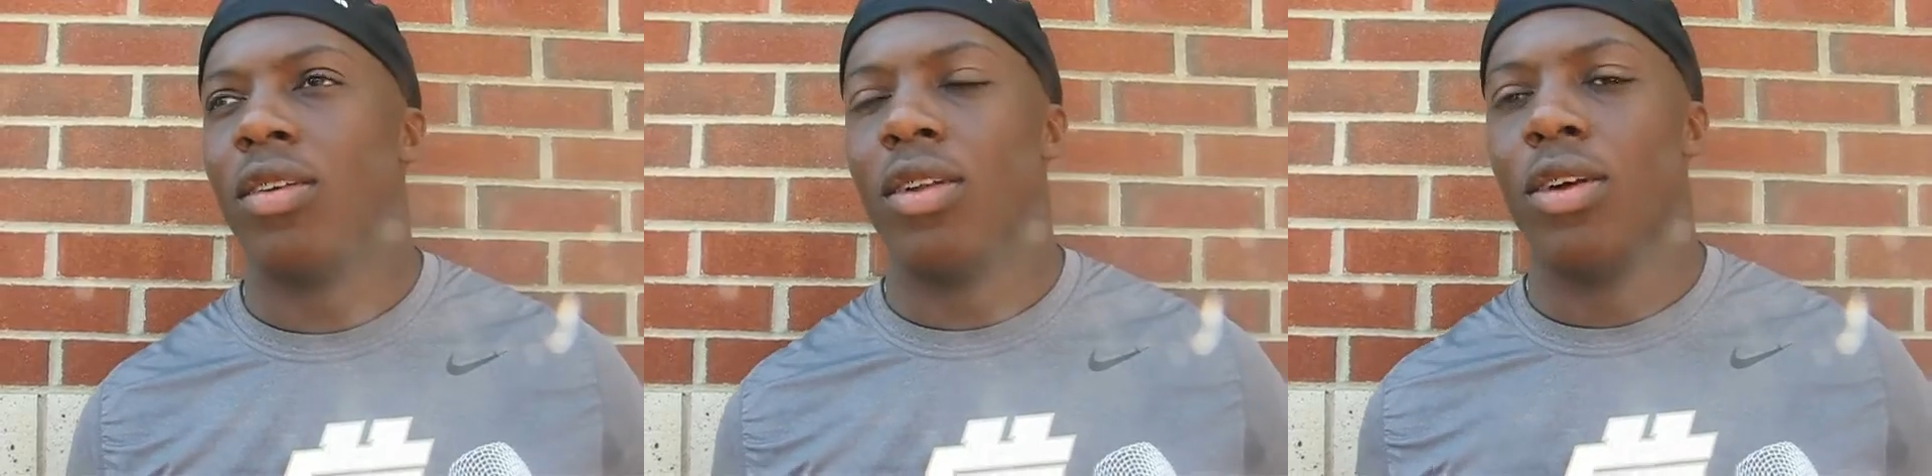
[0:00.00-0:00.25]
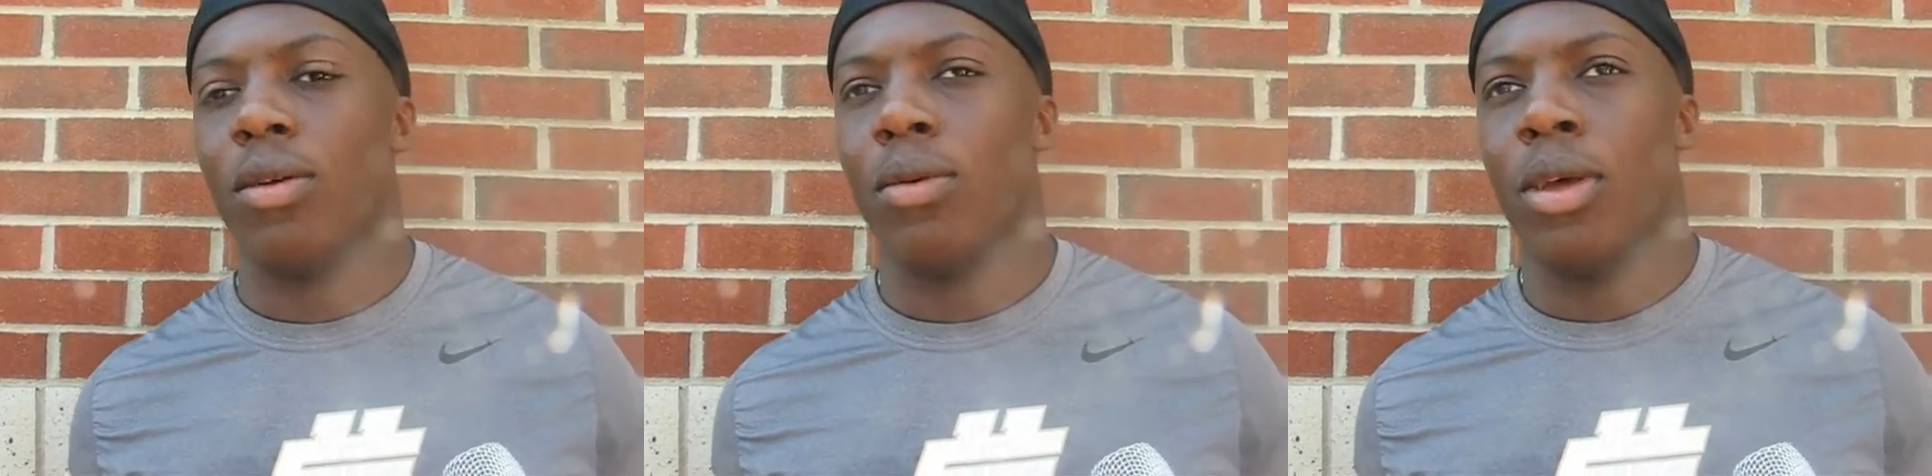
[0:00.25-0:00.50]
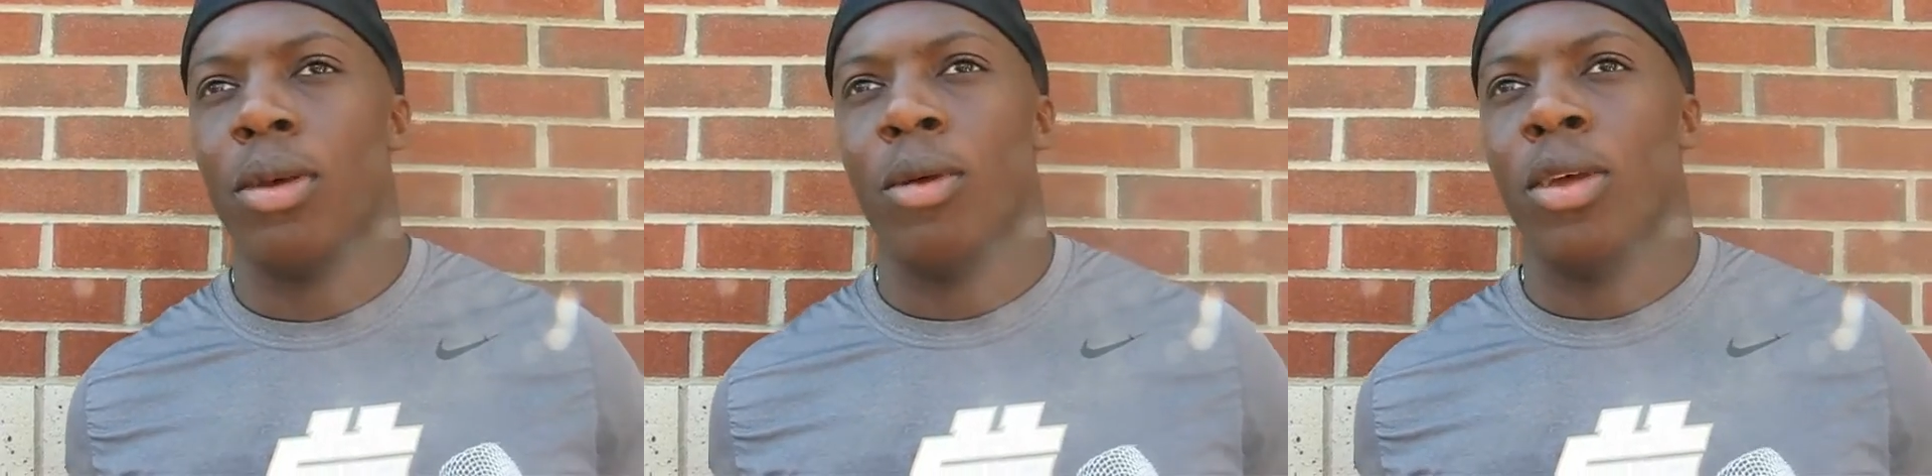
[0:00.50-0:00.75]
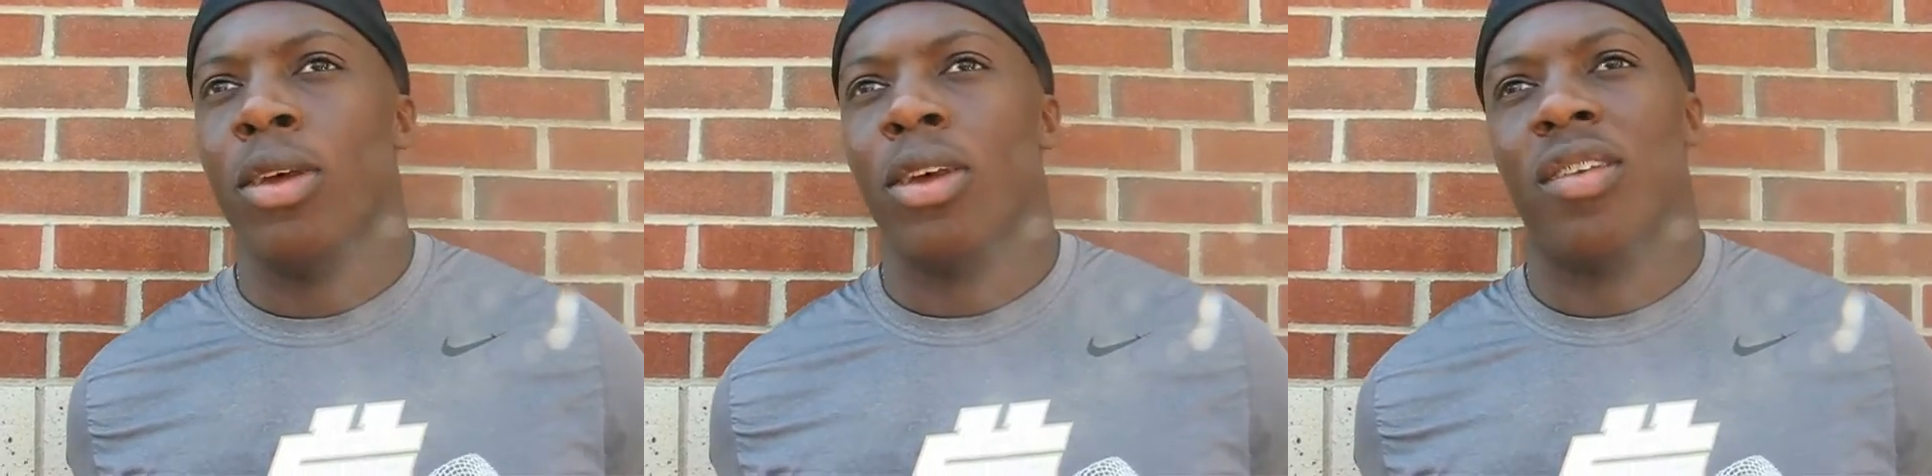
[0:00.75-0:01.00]
You know,
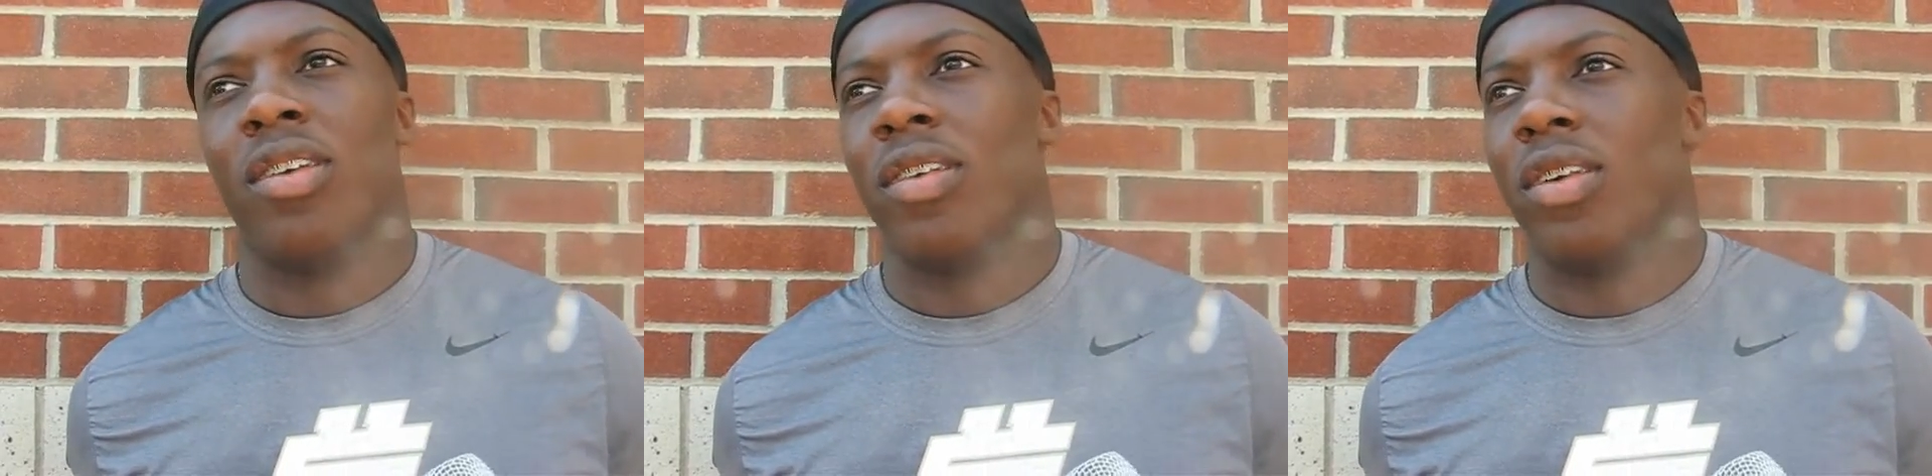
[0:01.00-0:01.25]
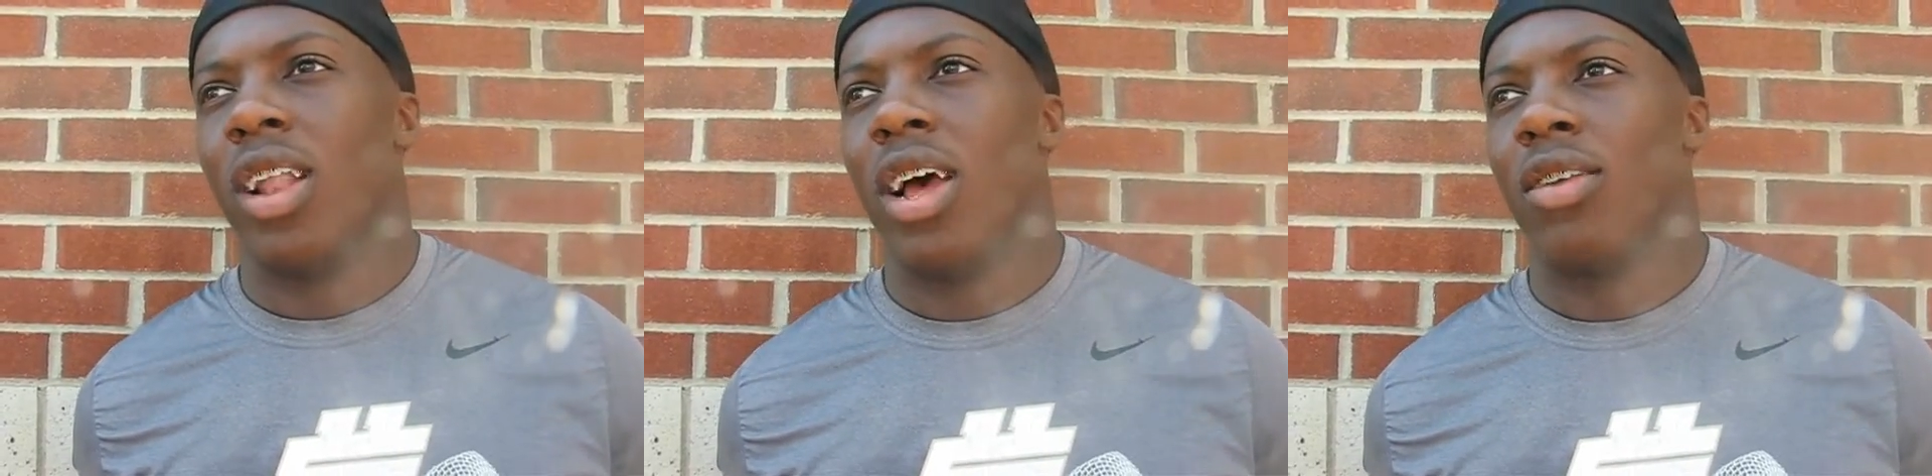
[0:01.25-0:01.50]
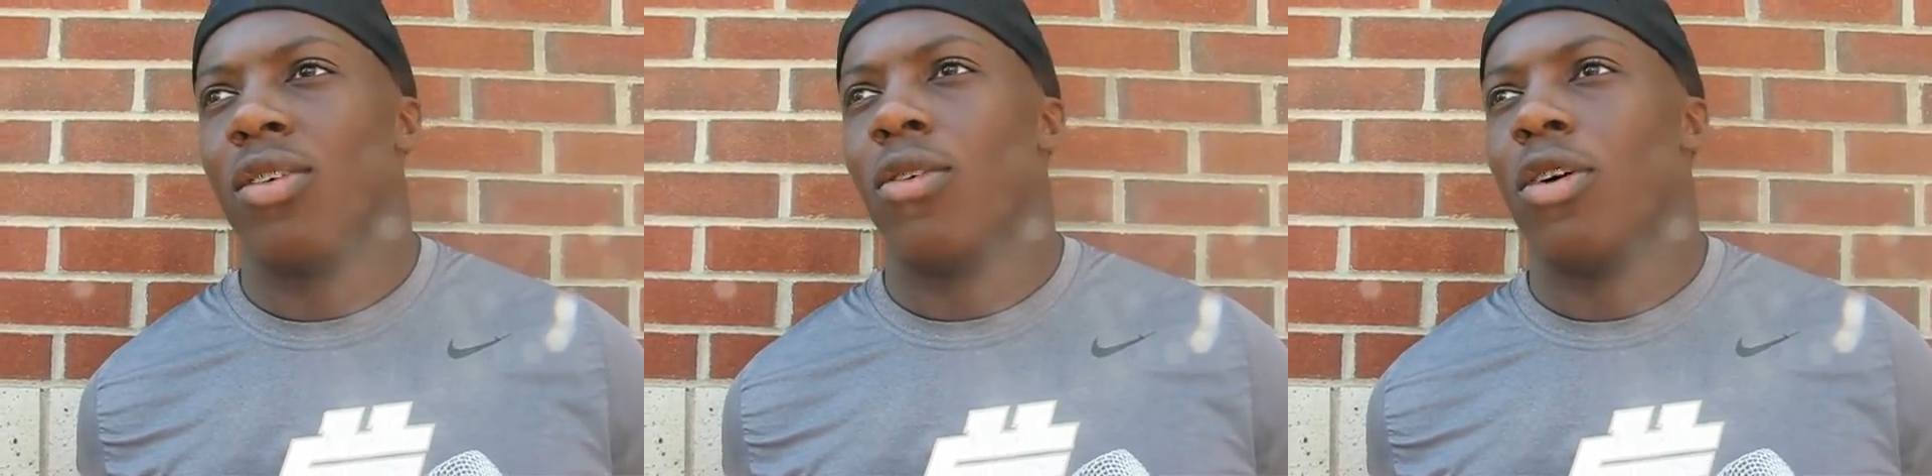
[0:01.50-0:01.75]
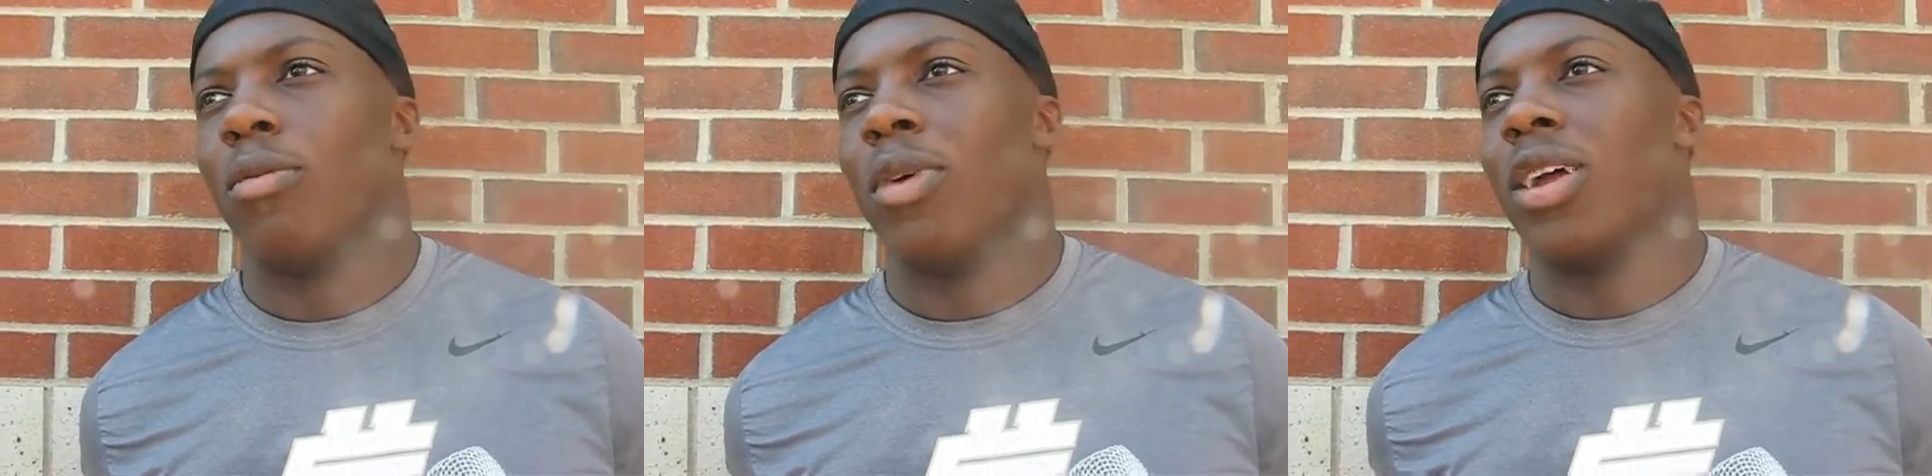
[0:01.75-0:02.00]
it just allows the
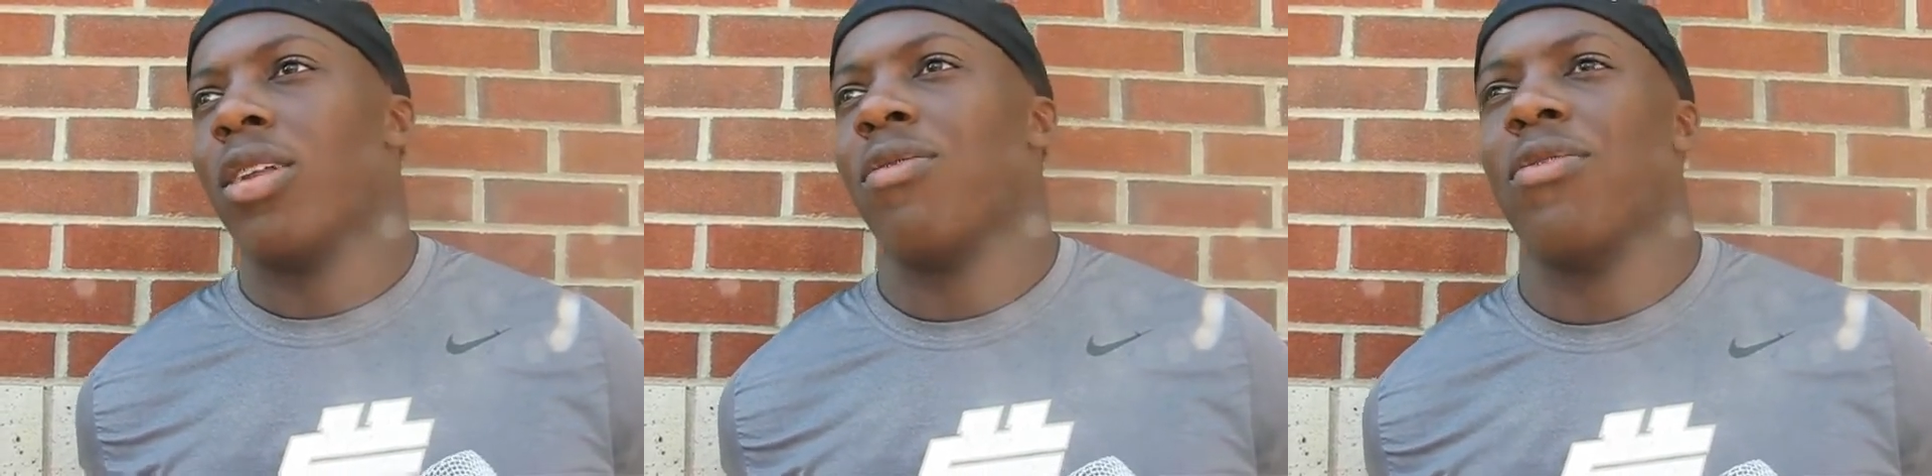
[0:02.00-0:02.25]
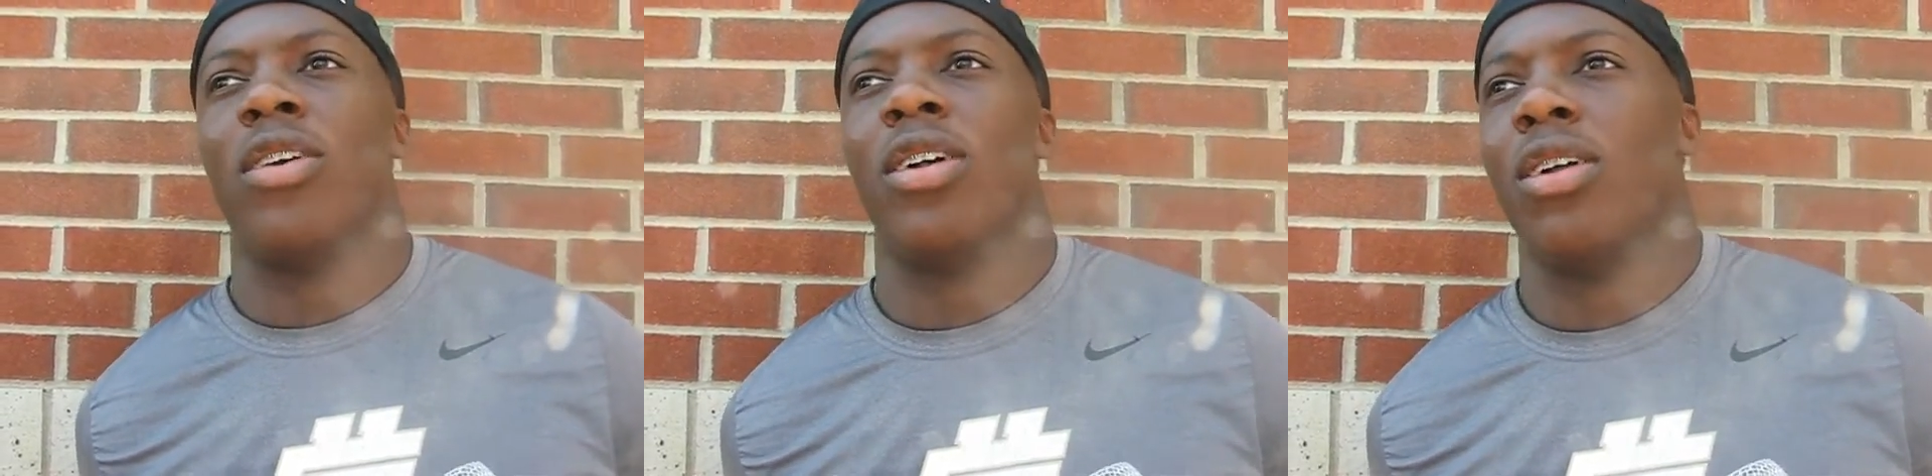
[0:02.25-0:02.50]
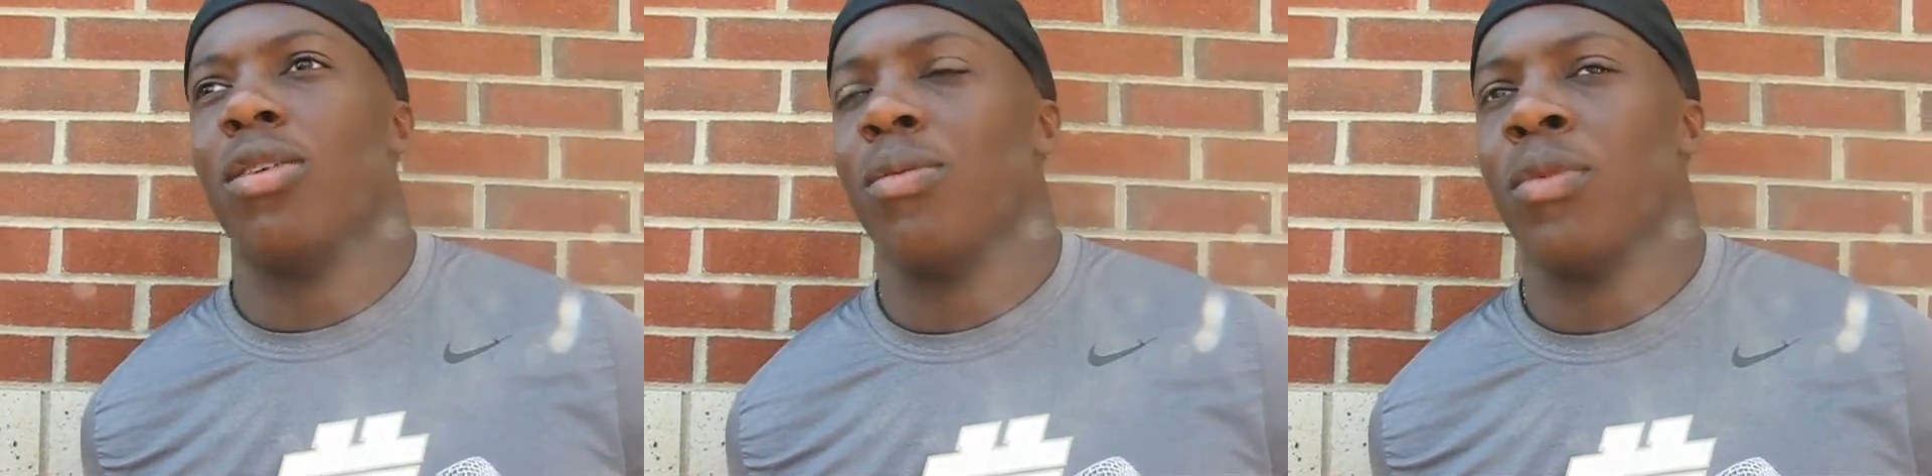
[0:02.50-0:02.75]
quarterback to feel